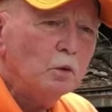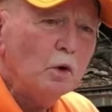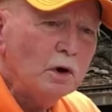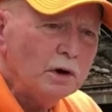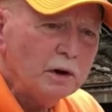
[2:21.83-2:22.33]

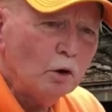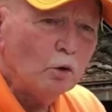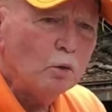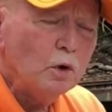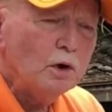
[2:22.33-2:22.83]

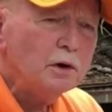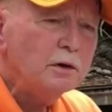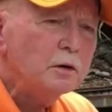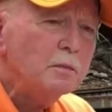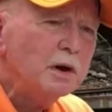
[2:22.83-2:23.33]
old wood,
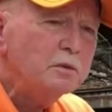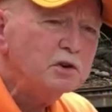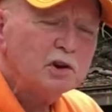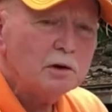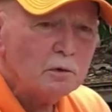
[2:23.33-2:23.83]
or maybe
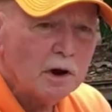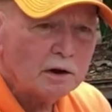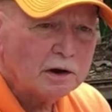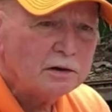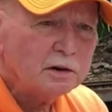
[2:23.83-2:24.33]

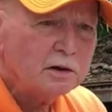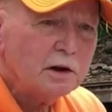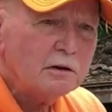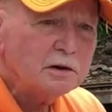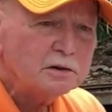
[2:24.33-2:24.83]
sheetrock into the
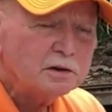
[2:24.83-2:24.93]
areas